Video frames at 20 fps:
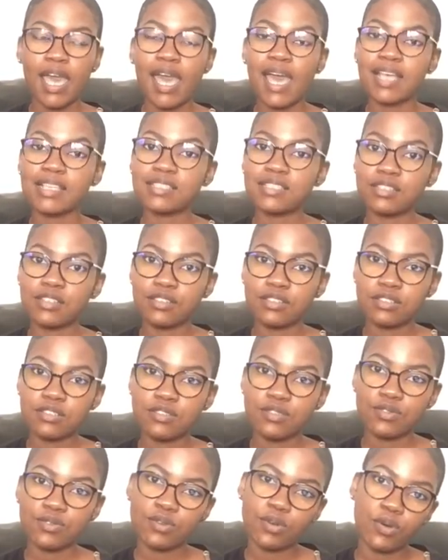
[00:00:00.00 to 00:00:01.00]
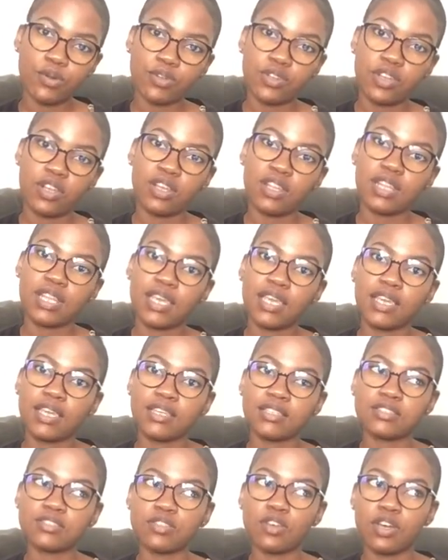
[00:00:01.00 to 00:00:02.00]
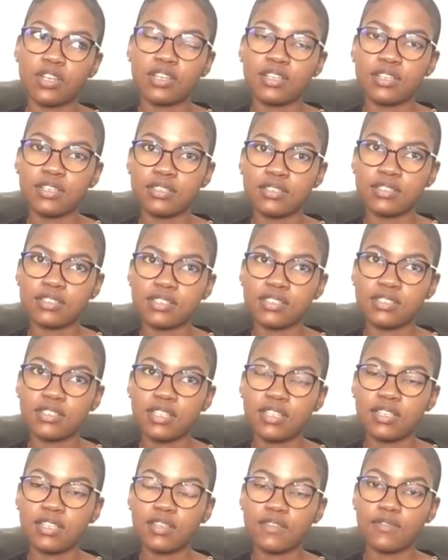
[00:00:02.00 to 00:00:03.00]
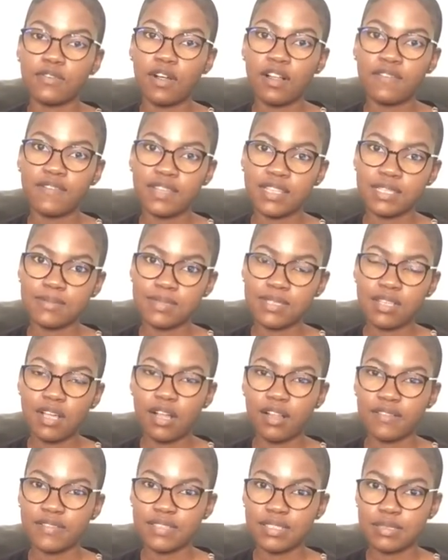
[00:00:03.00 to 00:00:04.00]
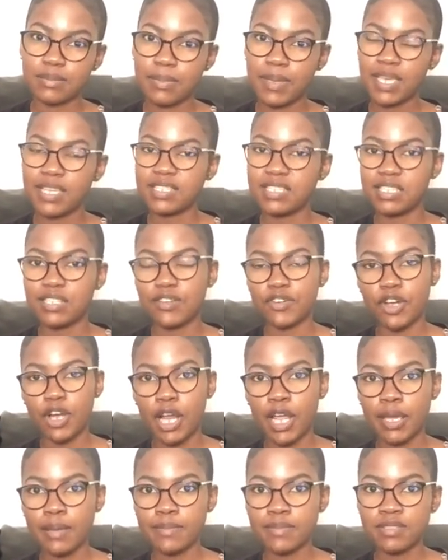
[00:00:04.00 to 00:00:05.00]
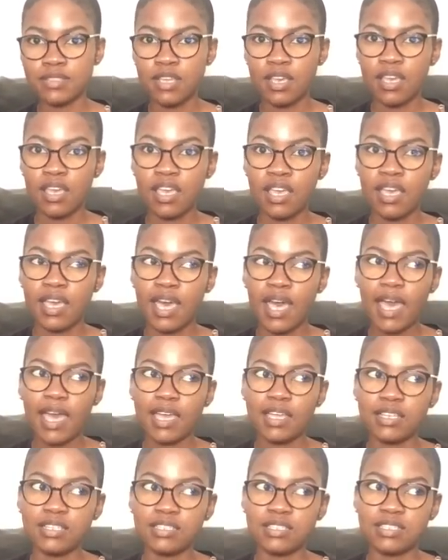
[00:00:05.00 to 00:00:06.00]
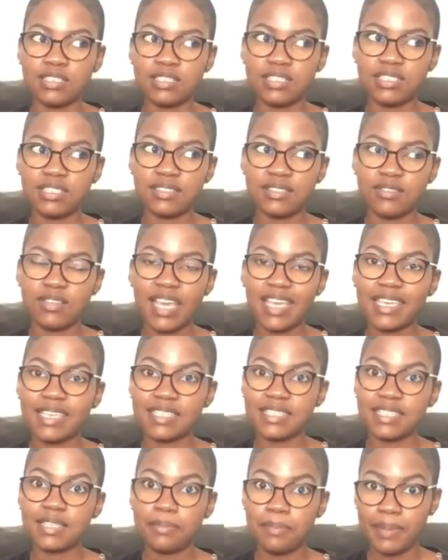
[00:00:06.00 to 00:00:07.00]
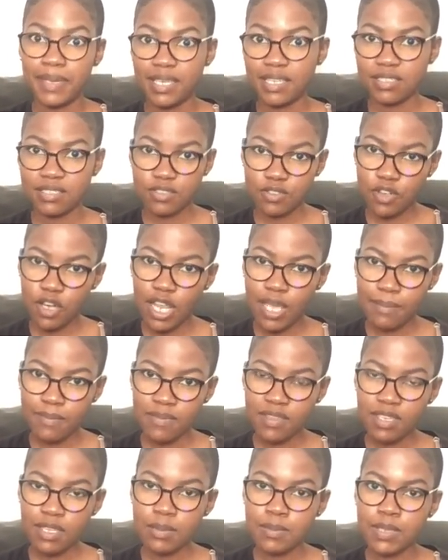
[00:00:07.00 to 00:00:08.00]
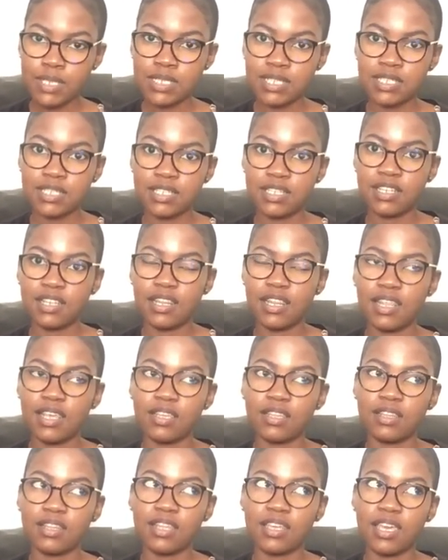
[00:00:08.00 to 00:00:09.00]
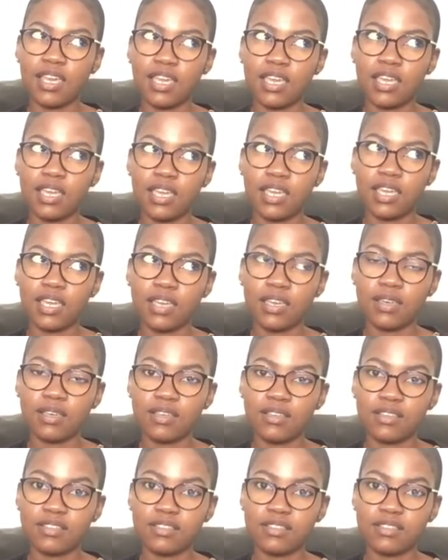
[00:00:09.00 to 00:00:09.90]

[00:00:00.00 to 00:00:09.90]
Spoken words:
As the girls grew older, they started involving themselves in petty crimes, and I guess the biggest crime they committed, they